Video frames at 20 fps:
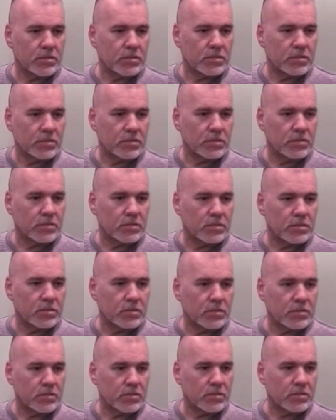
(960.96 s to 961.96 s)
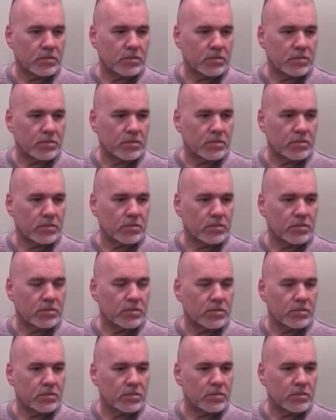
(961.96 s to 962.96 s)

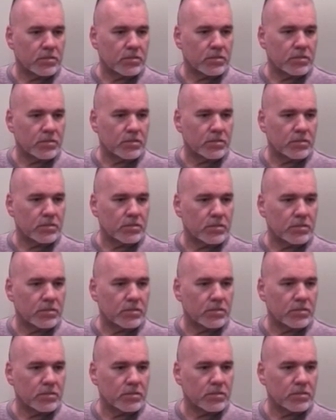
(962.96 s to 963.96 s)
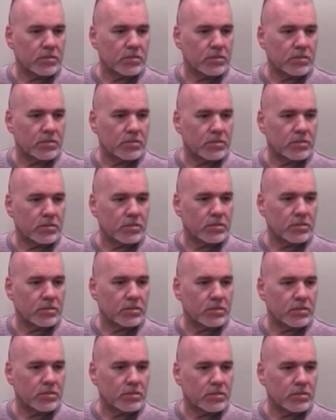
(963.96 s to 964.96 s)

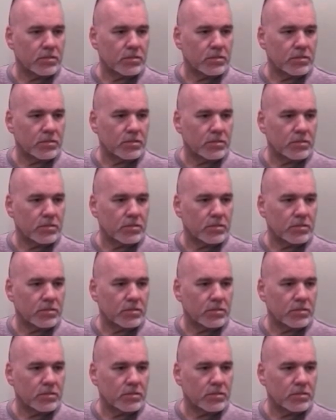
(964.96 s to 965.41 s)
No words are spoken by the person on screen.